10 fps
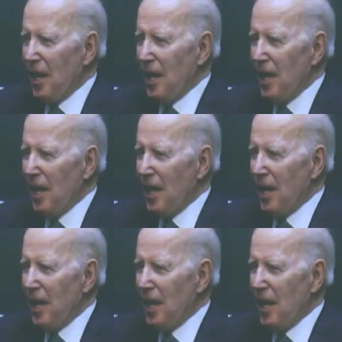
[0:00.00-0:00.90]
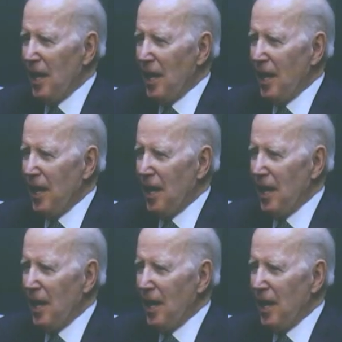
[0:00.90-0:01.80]

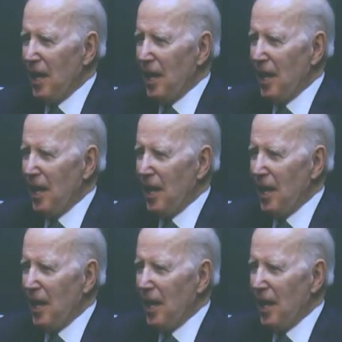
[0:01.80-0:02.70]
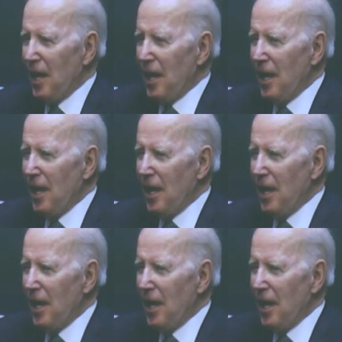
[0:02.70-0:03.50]
No words are spoken by the person on screen.